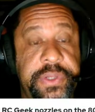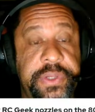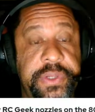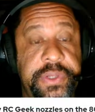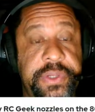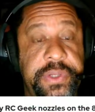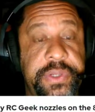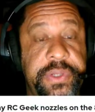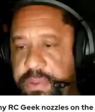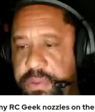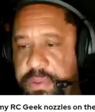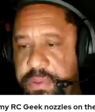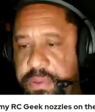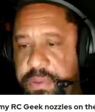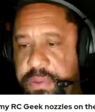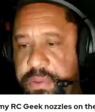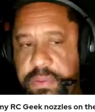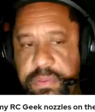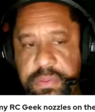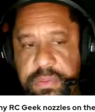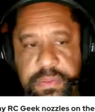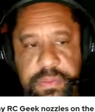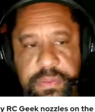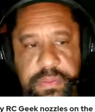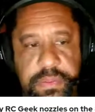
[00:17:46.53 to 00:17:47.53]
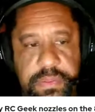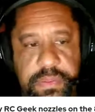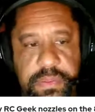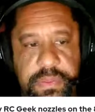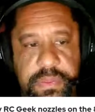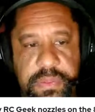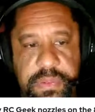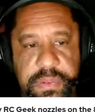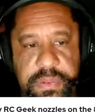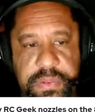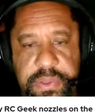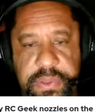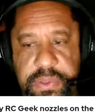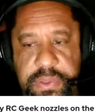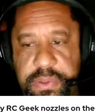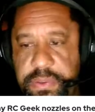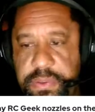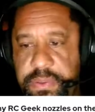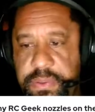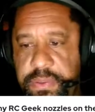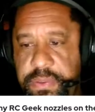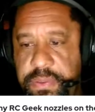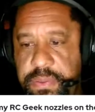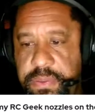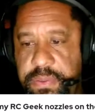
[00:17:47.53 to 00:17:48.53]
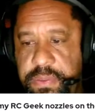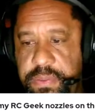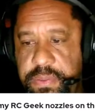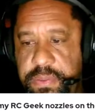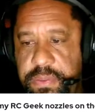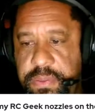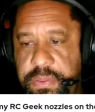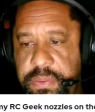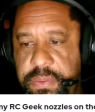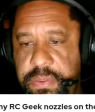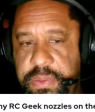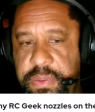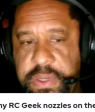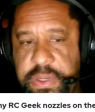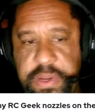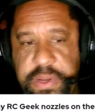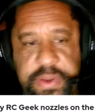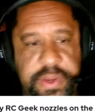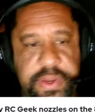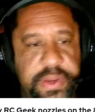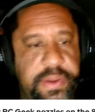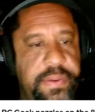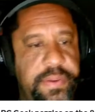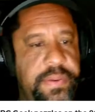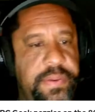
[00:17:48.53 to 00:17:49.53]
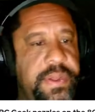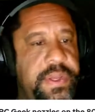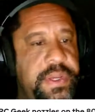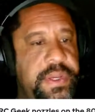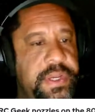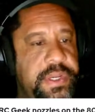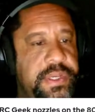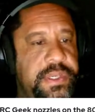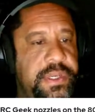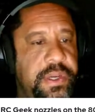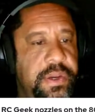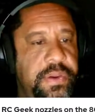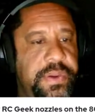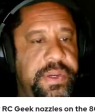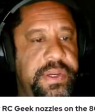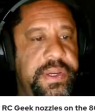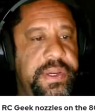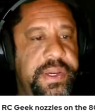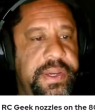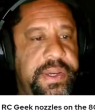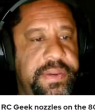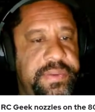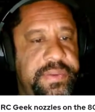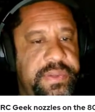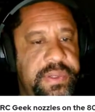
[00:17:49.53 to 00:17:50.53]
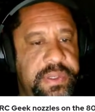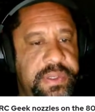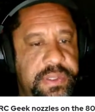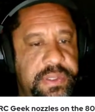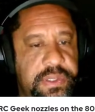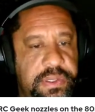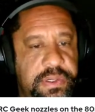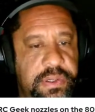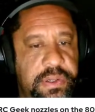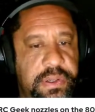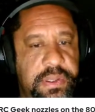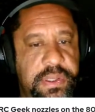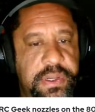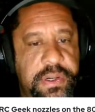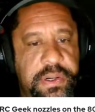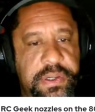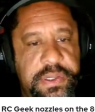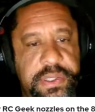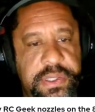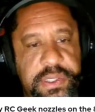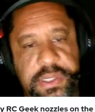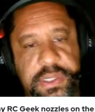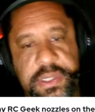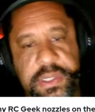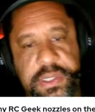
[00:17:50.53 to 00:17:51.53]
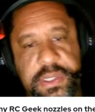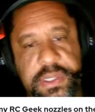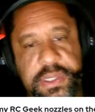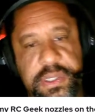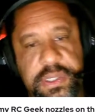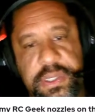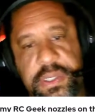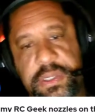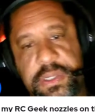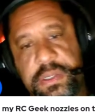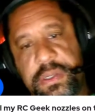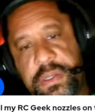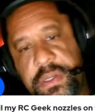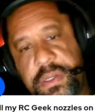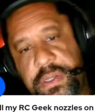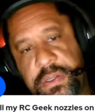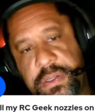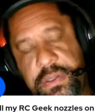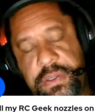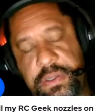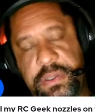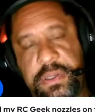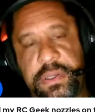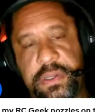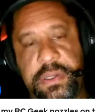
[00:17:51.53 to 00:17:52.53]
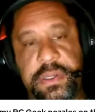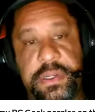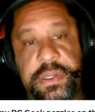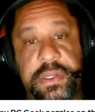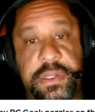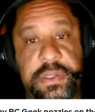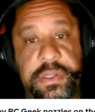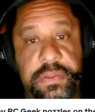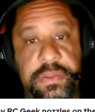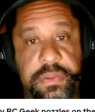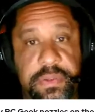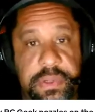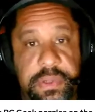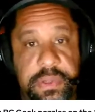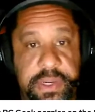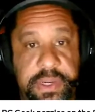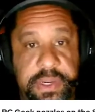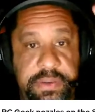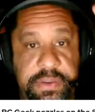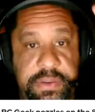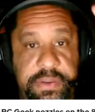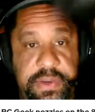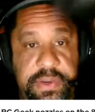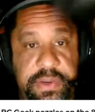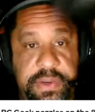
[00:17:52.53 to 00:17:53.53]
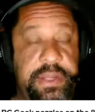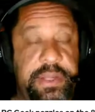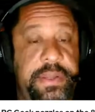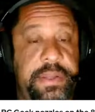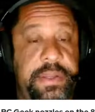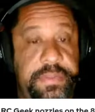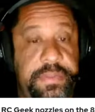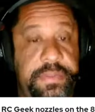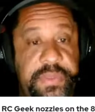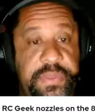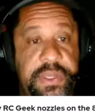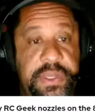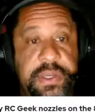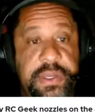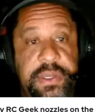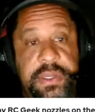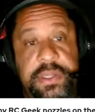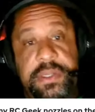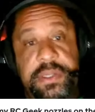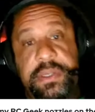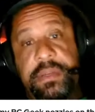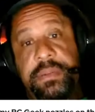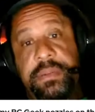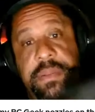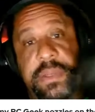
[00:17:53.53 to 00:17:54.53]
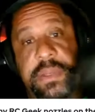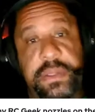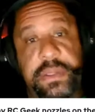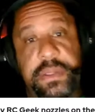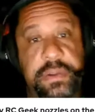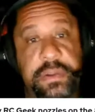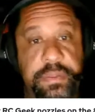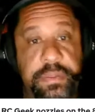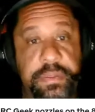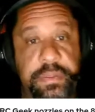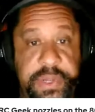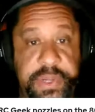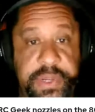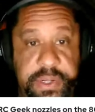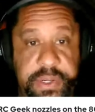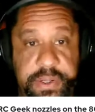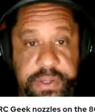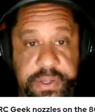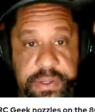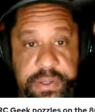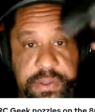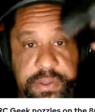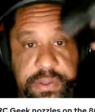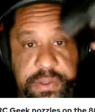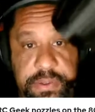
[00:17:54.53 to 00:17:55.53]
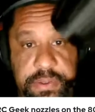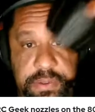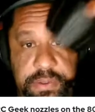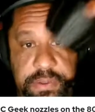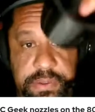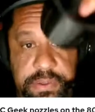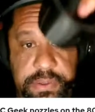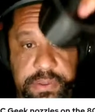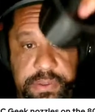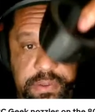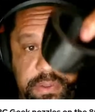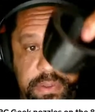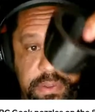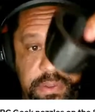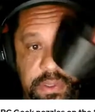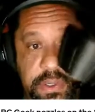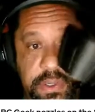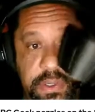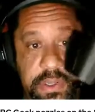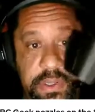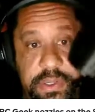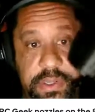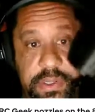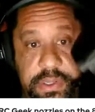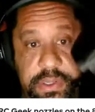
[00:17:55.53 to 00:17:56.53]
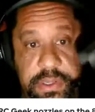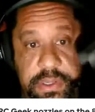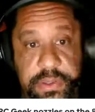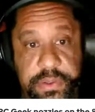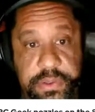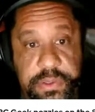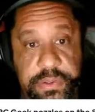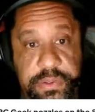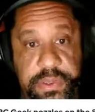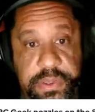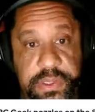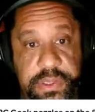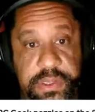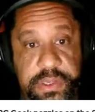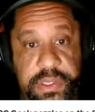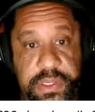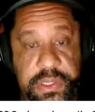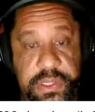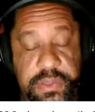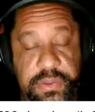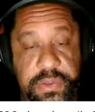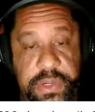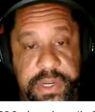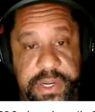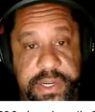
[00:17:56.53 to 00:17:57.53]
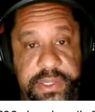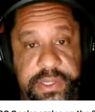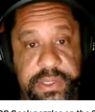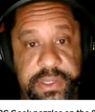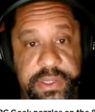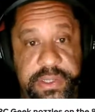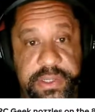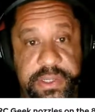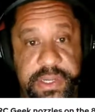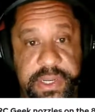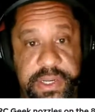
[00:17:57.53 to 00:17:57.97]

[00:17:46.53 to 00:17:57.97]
There we go. There you go. So you have to install the RC Geek nozzles on his. Well, I've got something a little better than those because these will actually, it's not inserts,